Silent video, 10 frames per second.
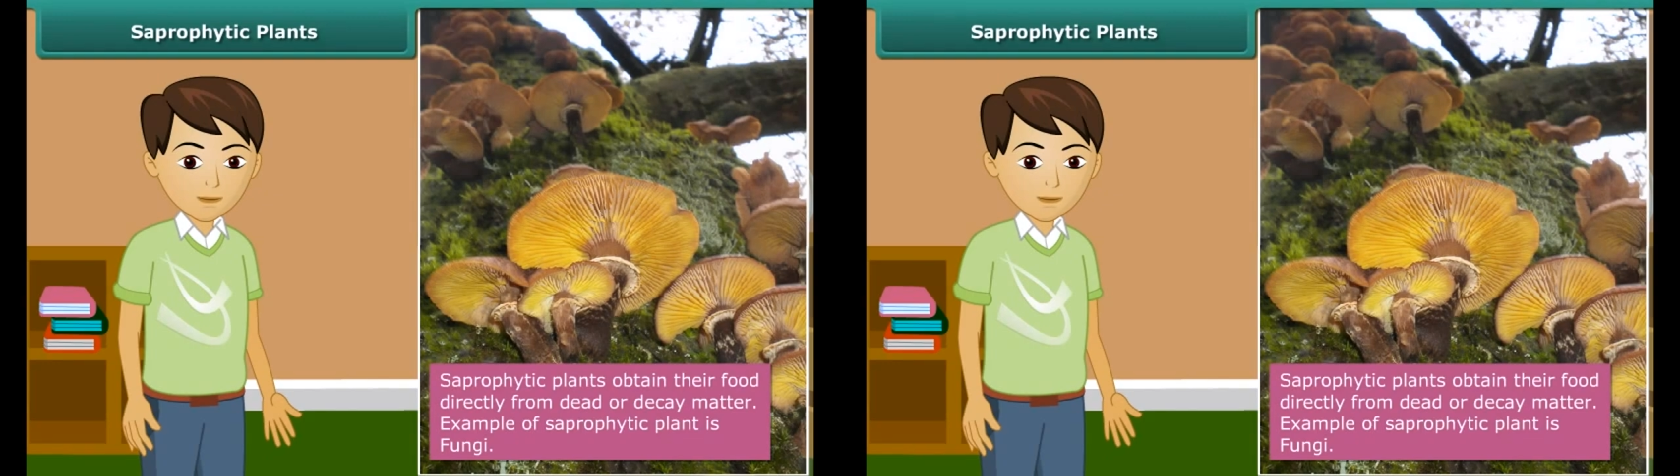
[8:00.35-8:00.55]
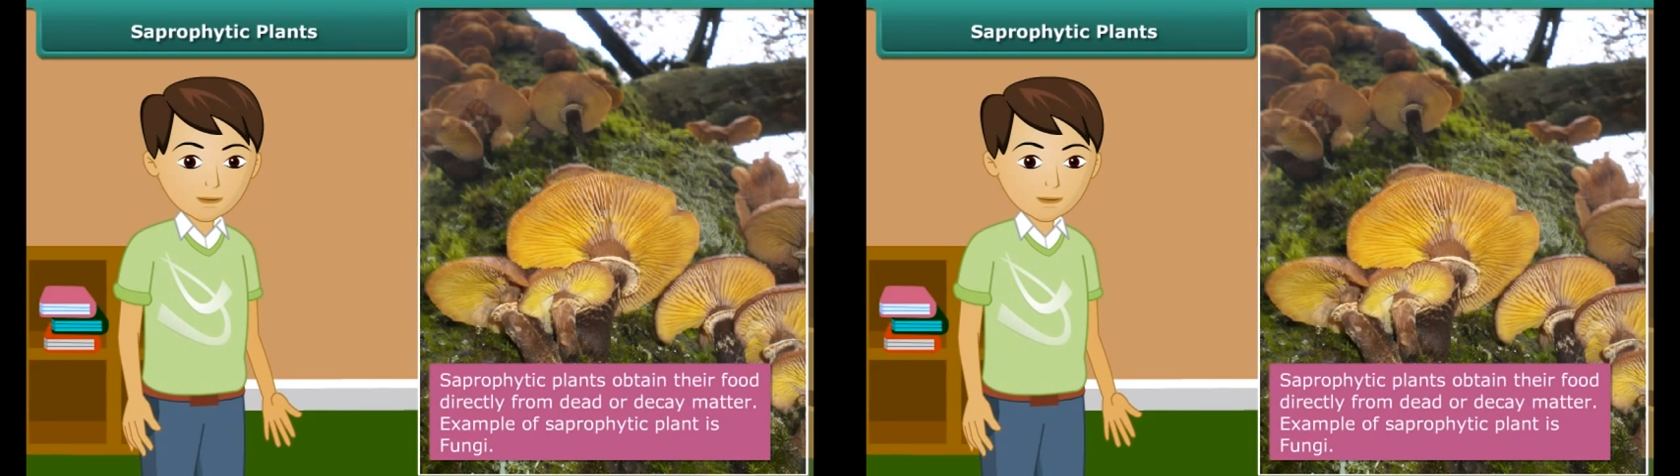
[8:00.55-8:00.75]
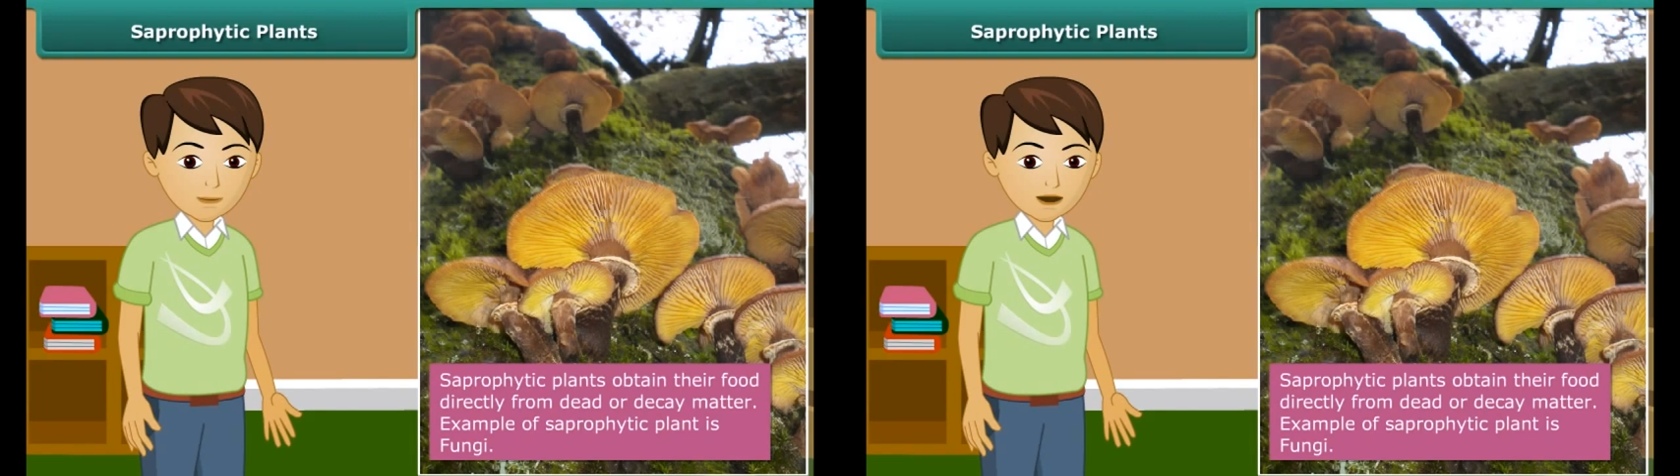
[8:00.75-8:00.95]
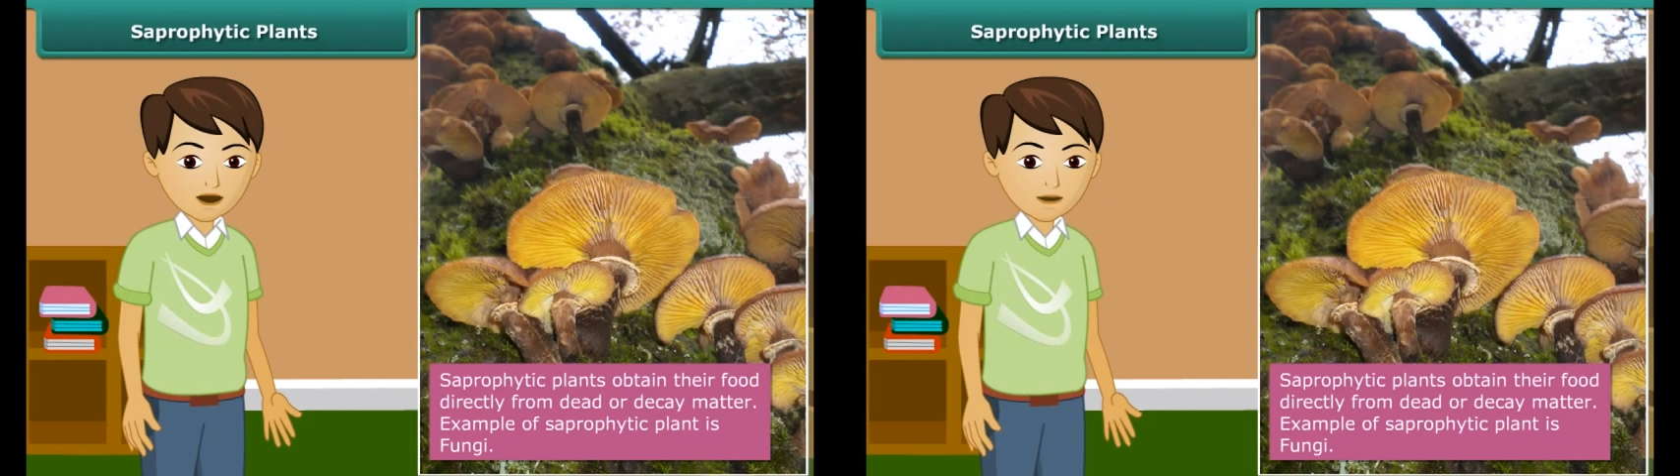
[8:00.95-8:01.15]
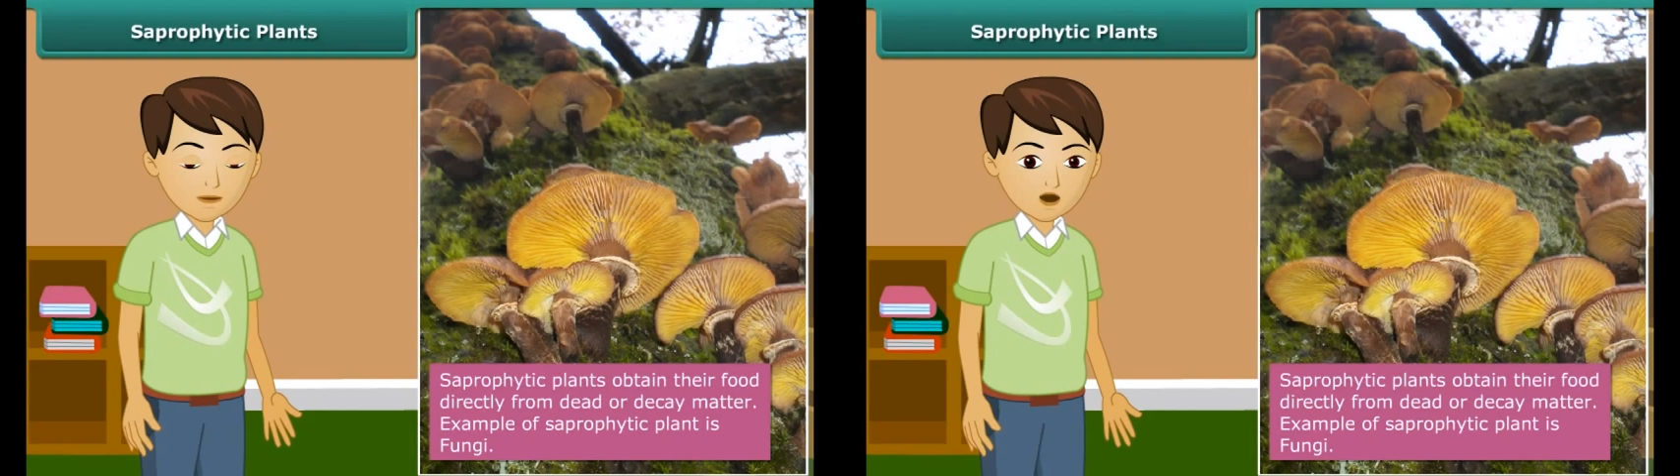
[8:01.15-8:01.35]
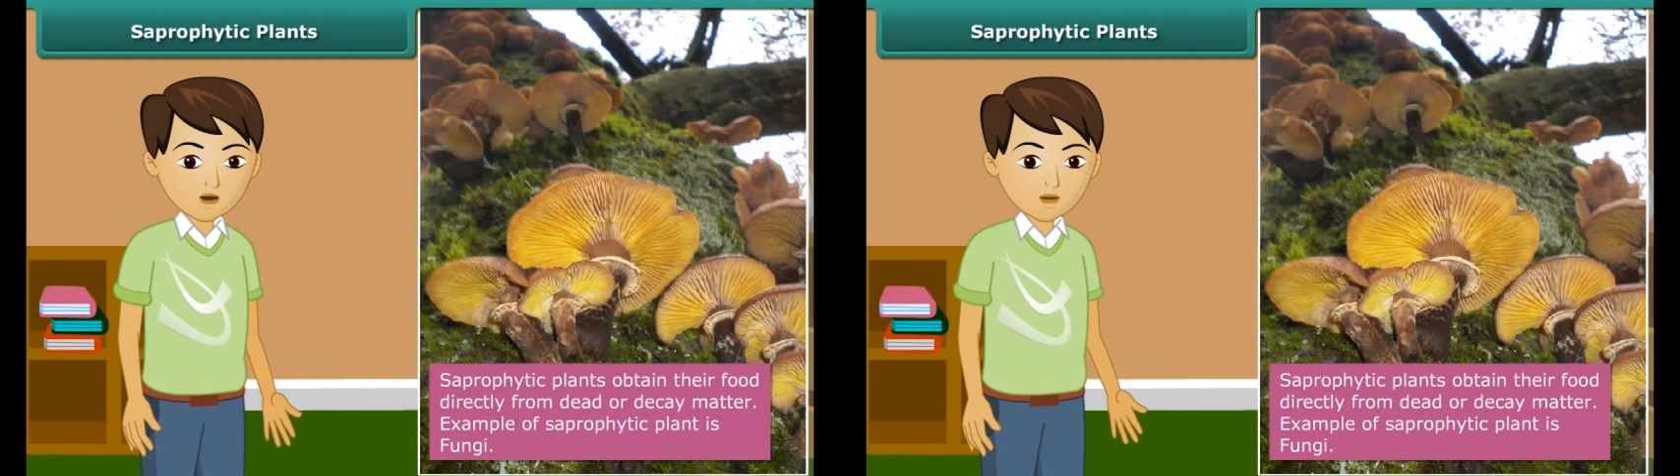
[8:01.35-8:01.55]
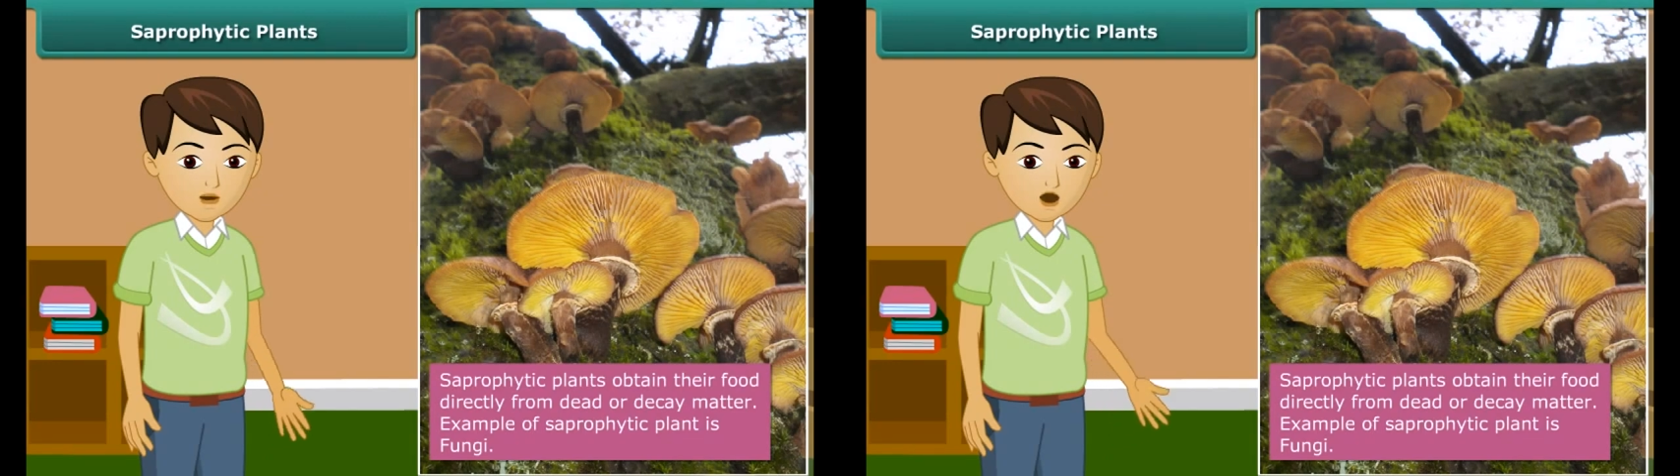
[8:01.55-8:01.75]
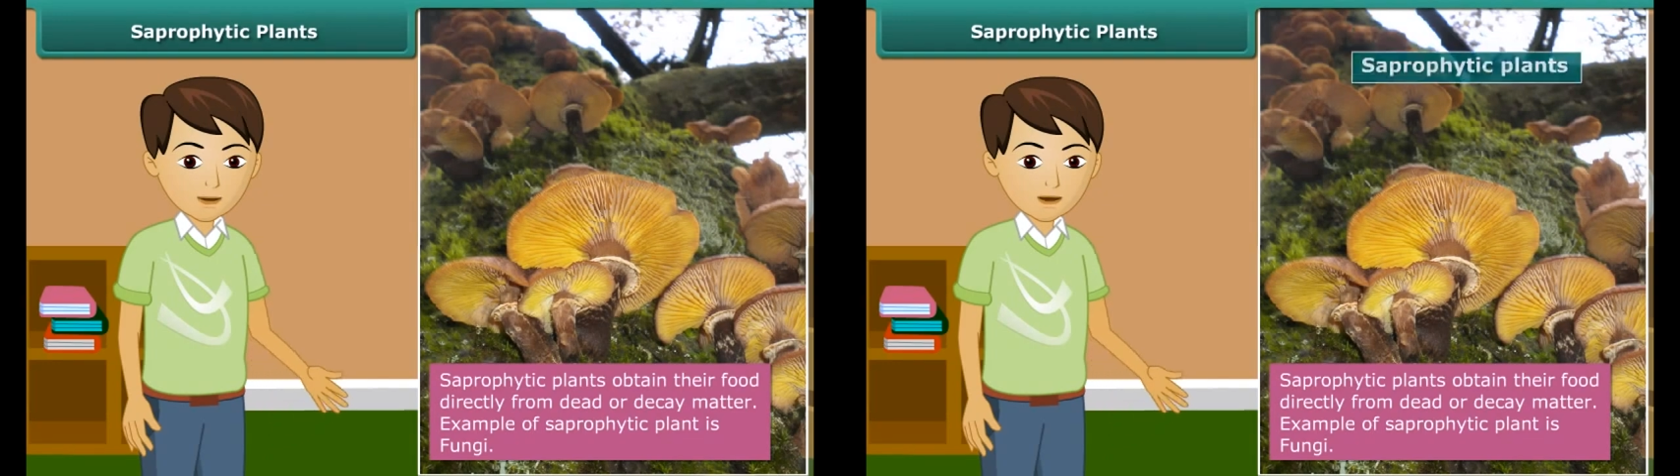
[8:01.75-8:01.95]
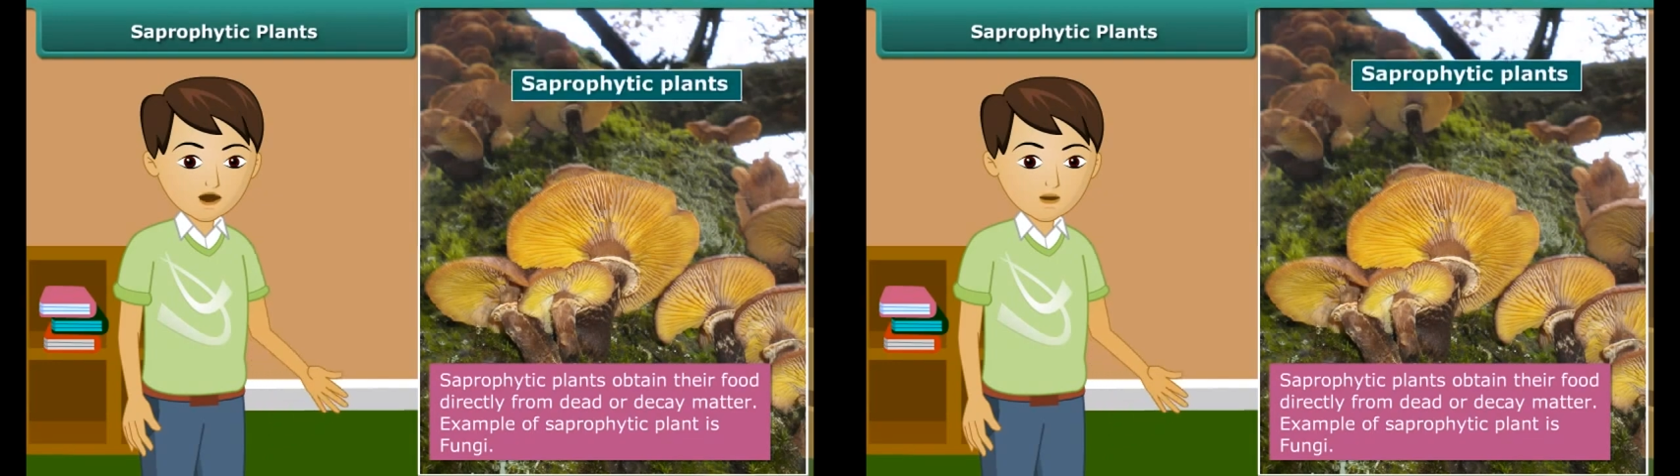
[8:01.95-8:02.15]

in which organisms take in